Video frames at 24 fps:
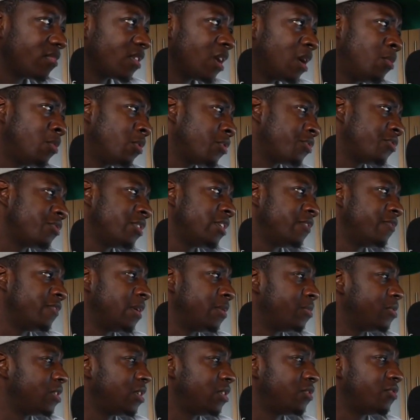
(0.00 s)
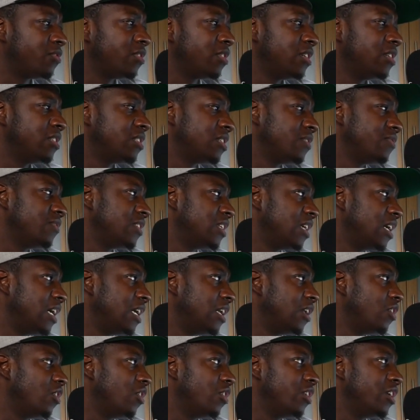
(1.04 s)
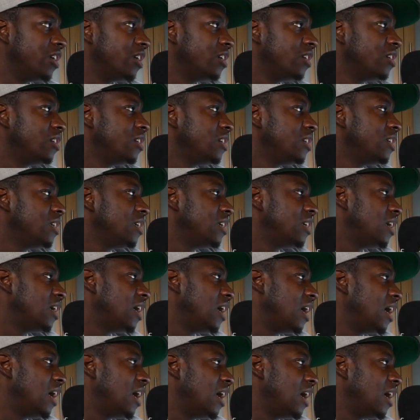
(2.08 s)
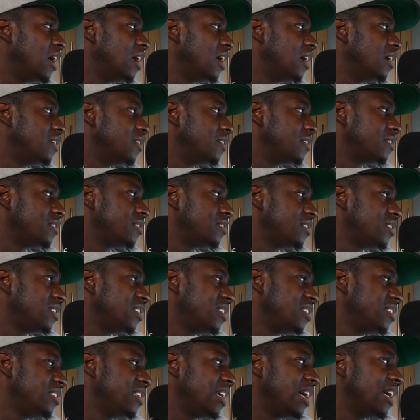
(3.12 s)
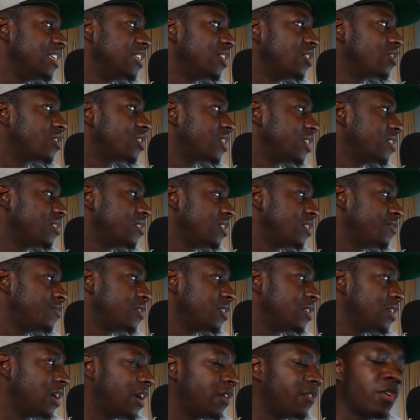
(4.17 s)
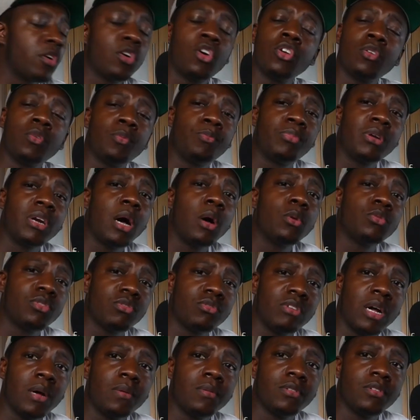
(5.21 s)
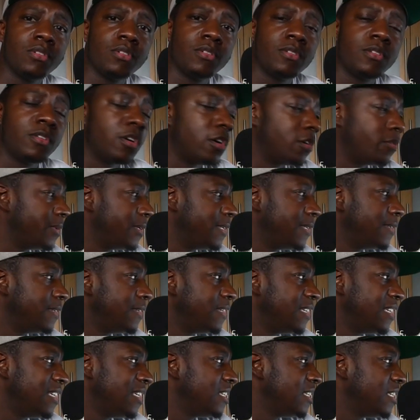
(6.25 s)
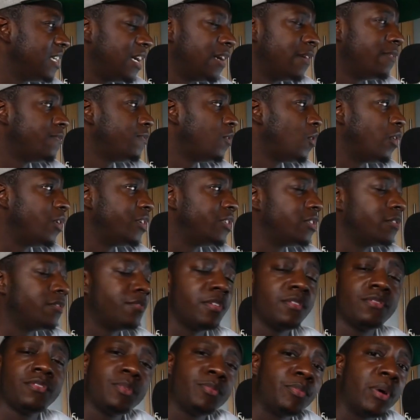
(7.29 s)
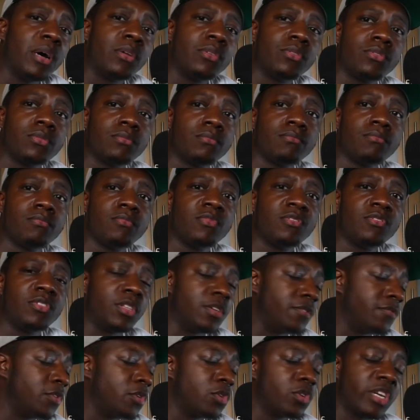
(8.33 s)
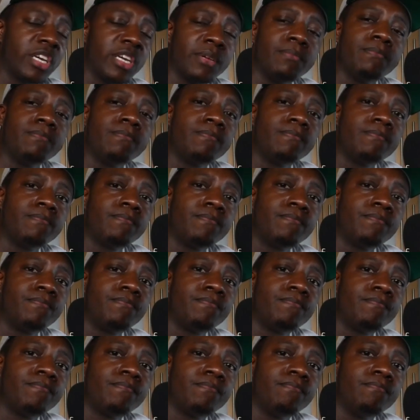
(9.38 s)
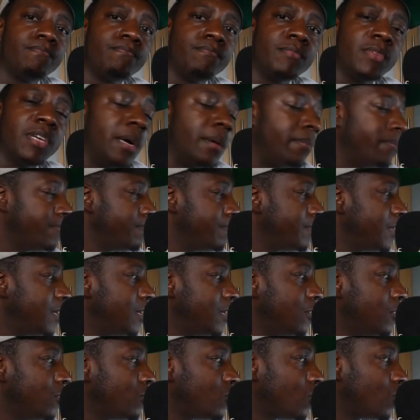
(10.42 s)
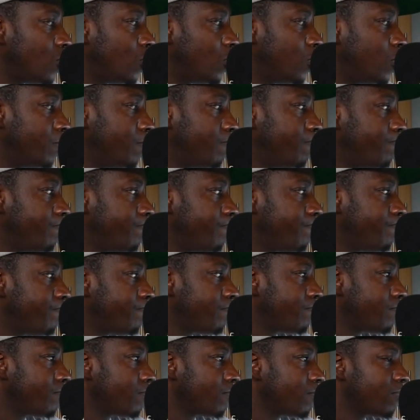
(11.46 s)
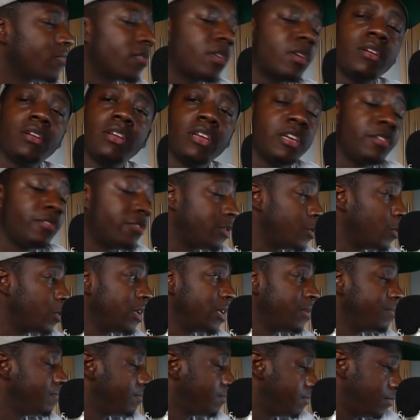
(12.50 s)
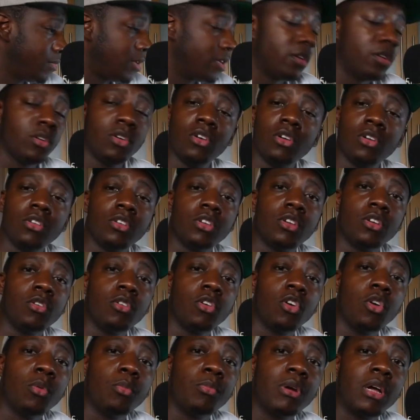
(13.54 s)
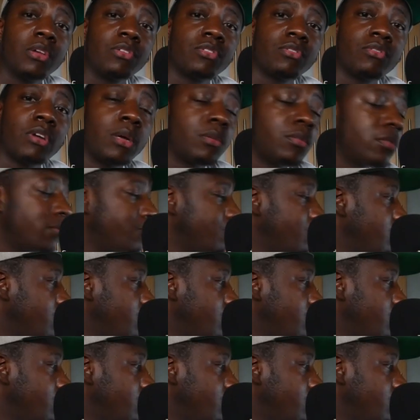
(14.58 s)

And the 3 of VIP says £37.99 on here. And yeah, you're looking, if you have a good browse around, do you know what I mean? Yeah, £40 to £50 for the full kit. Yeah. So if you want it, you can go browse around.